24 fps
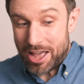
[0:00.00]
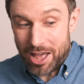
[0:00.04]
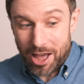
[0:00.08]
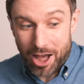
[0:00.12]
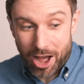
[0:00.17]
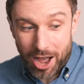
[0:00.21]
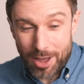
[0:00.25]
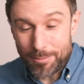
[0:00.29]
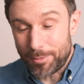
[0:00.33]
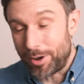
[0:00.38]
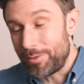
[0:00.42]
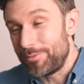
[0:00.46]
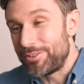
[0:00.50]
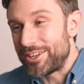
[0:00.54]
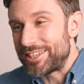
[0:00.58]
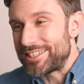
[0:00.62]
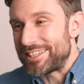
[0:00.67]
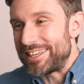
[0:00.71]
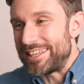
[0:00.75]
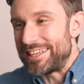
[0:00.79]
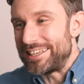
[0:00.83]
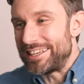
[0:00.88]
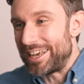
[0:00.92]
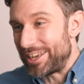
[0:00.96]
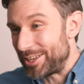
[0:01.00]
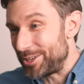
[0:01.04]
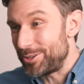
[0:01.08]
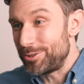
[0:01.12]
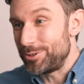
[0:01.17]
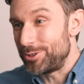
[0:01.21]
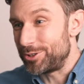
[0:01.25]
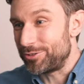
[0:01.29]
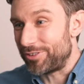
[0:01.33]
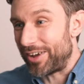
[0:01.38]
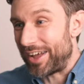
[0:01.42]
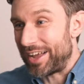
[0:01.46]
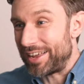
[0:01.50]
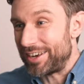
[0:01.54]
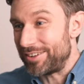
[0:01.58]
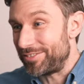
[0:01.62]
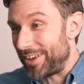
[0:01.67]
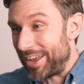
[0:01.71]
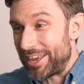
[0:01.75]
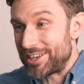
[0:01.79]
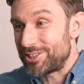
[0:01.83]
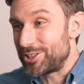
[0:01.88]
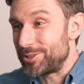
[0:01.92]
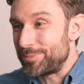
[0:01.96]
I'm obviously a huge fan of
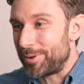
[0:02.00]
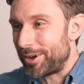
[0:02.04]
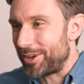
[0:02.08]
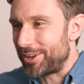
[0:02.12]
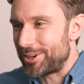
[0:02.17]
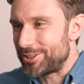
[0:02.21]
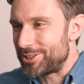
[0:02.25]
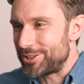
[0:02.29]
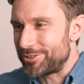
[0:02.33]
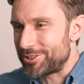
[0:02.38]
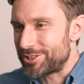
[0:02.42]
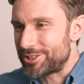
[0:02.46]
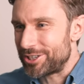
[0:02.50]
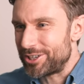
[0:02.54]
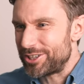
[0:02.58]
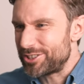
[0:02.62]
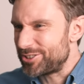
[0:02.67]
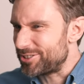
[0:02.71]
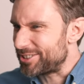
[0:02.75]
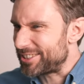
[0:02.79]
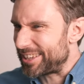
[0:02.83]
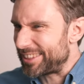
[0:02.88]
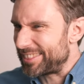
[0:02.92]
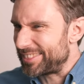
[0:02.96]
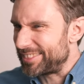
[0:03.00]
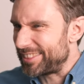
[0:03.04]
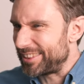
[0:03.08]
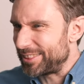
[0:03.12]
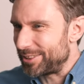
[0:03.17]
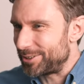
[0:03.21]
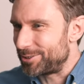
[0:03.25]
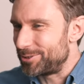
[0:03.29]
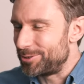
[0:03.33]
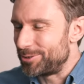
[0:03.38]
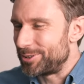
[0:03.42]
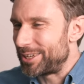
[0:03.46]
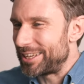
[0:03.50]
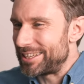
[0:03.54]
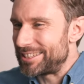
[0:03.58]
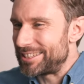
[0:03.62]
aging biology research, as I think the cool kids